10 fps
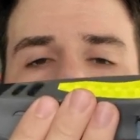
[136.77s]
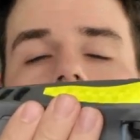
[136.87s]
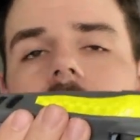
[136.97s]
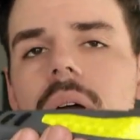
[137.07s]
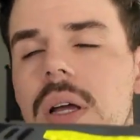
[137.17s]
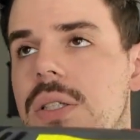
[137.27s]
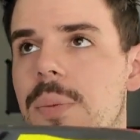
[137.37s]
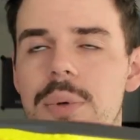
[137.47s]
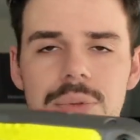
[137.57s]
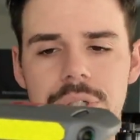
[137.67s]
Now,
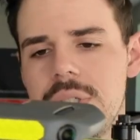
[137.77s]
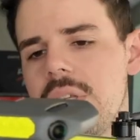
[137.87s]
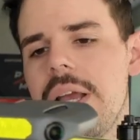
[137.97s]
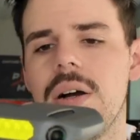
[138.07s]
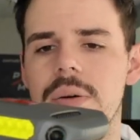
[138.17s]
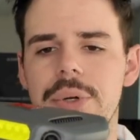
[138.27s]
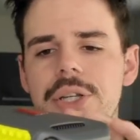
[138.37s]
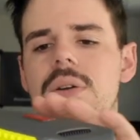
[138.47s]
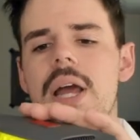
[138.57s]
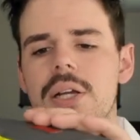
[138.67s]
some people are gonna say, oh, well,
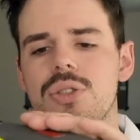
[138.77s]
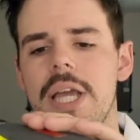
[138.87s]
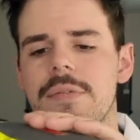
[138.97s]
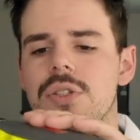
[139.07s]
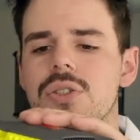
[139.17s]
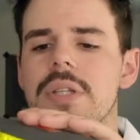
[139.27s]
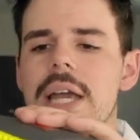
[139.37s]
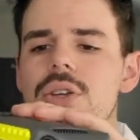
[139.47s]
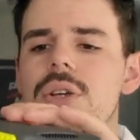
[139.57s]
you don't actually have to do that.